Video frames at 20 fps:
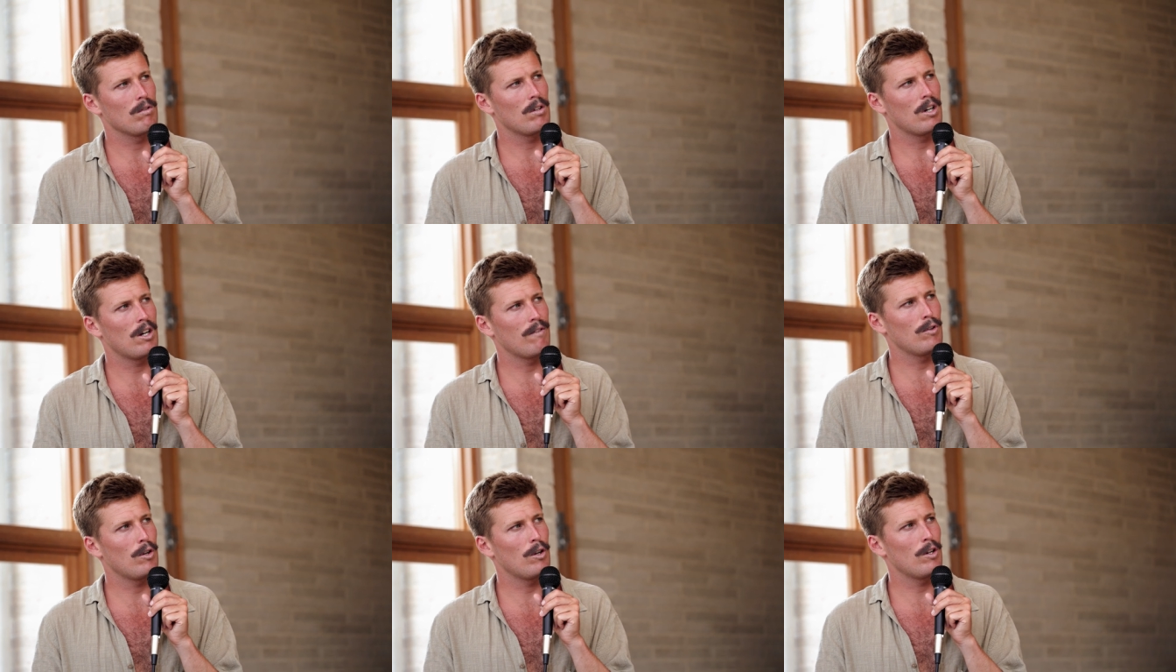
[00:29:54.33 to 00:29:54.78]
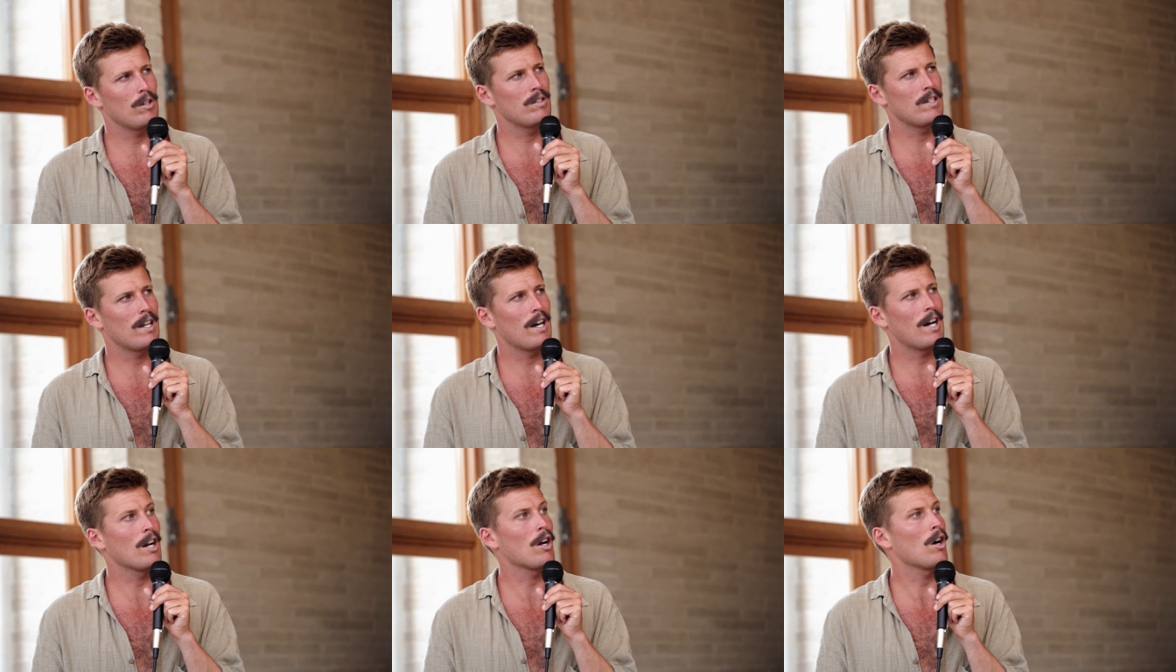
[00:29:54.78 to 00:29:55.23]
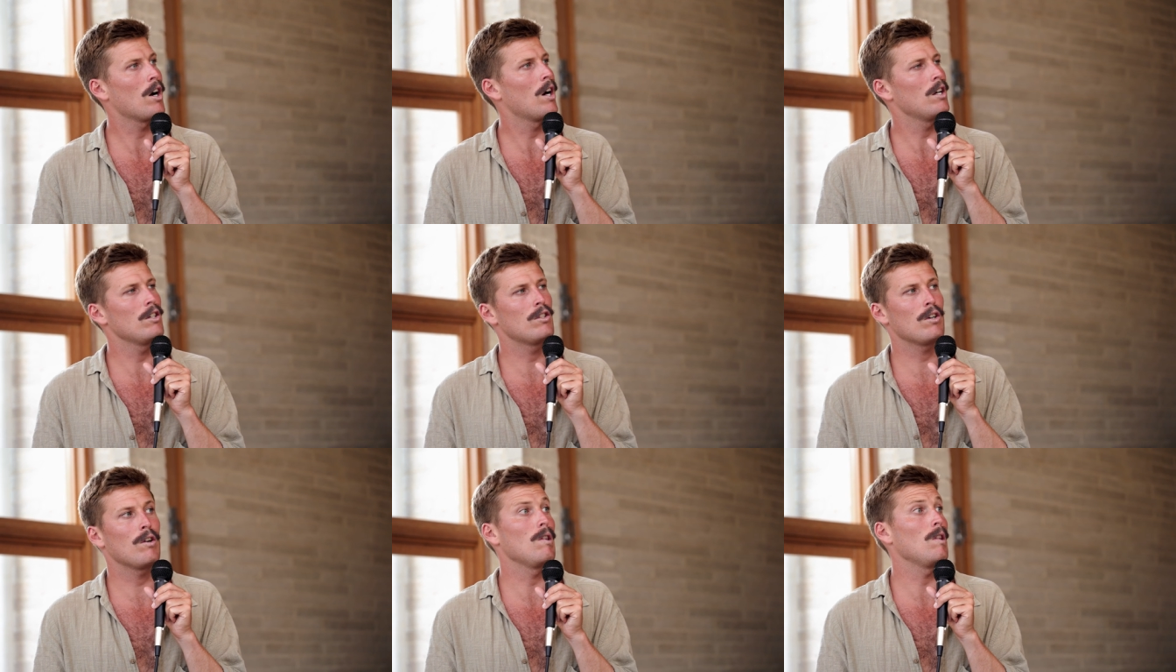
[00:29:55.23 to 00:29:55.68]
I've hmm. noticed that I
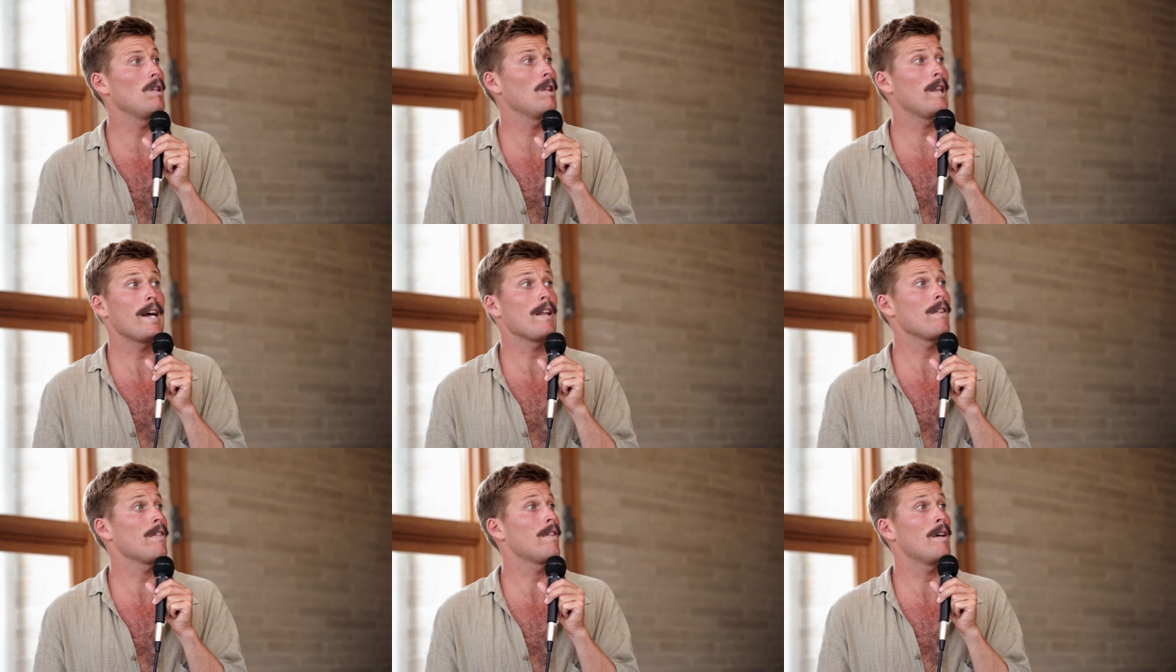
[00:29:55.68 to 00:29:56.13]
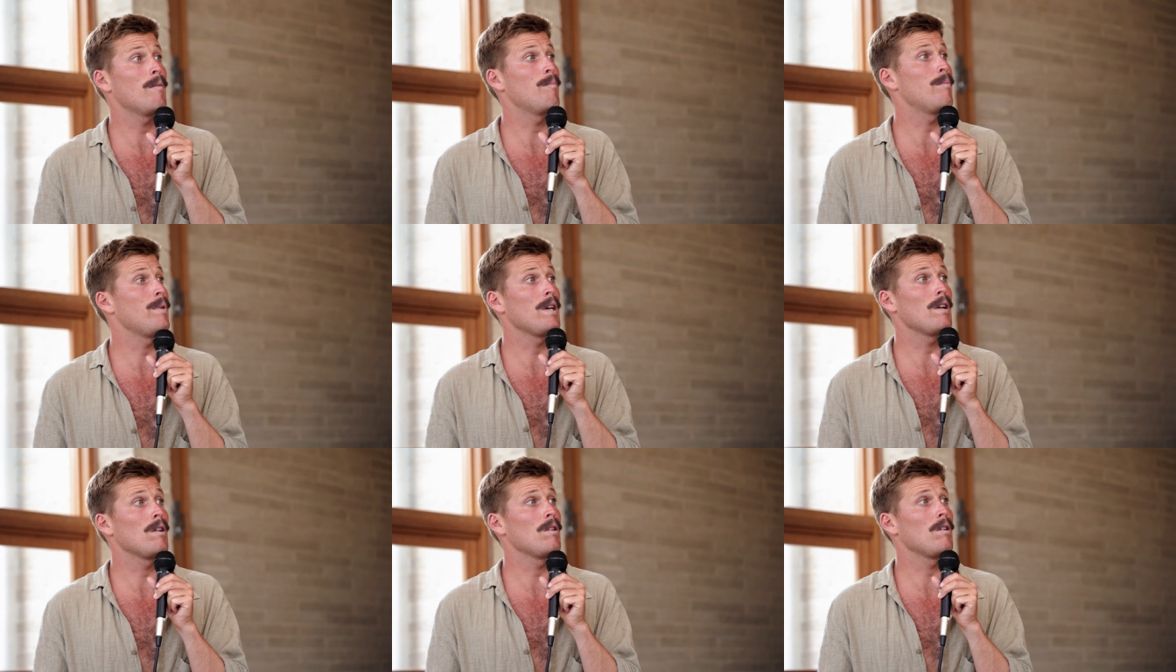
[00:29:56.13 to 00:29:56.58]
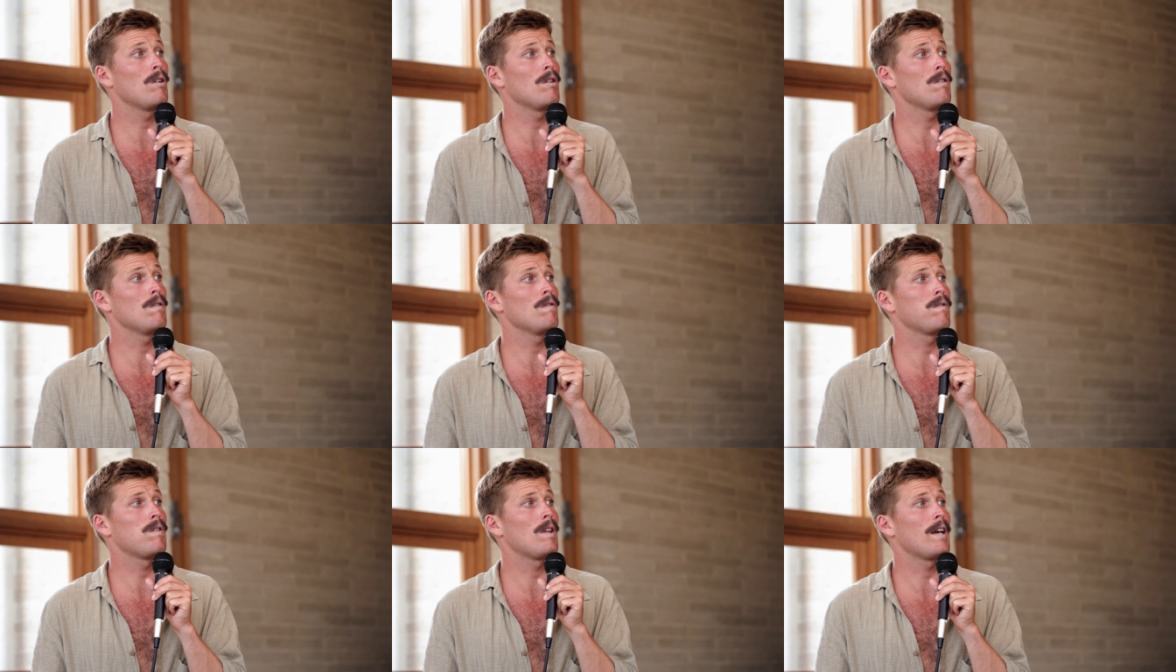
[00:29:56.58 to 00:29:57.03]
kind of don't let there be a
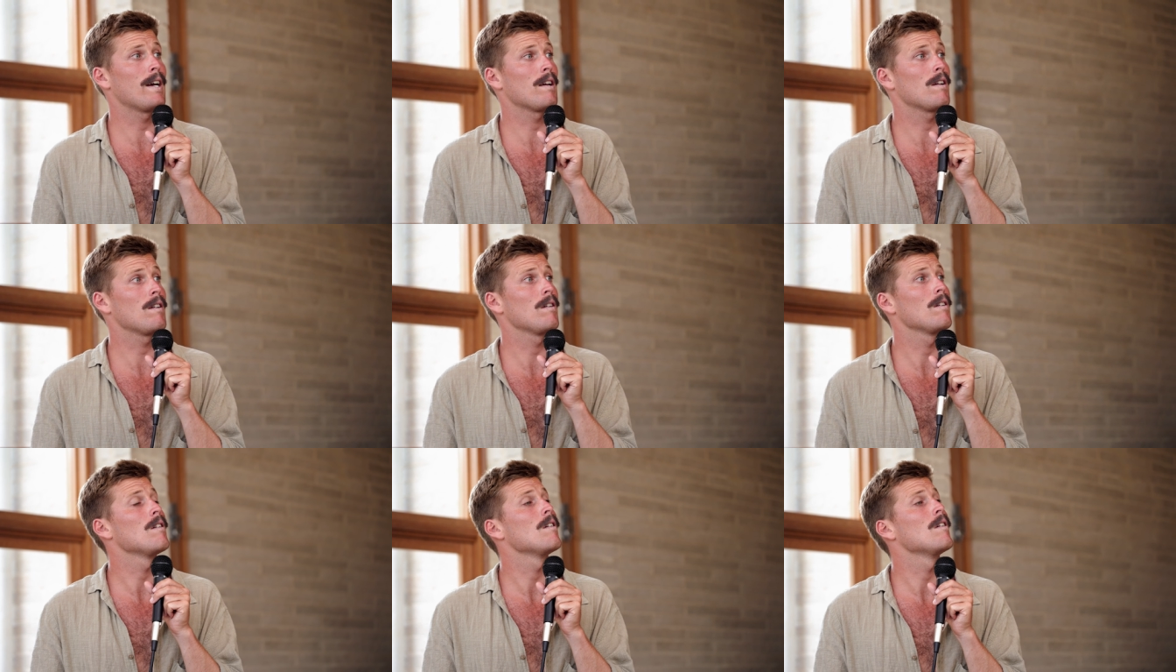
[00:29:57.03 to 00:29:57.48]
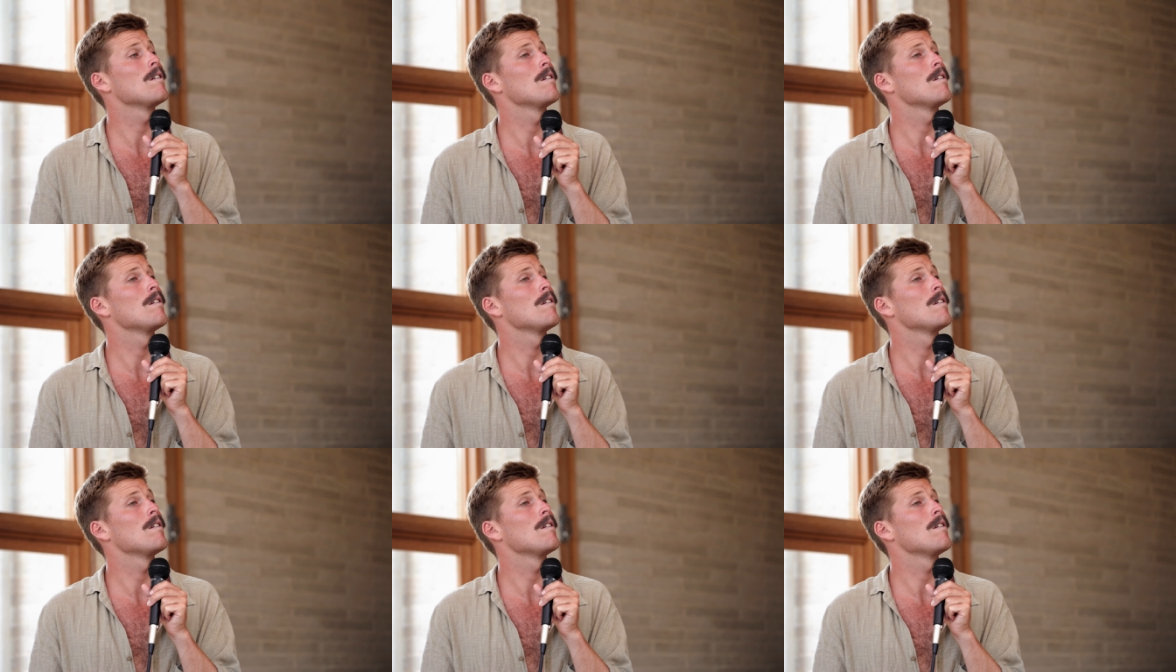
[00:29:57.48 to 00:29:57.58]
lot of like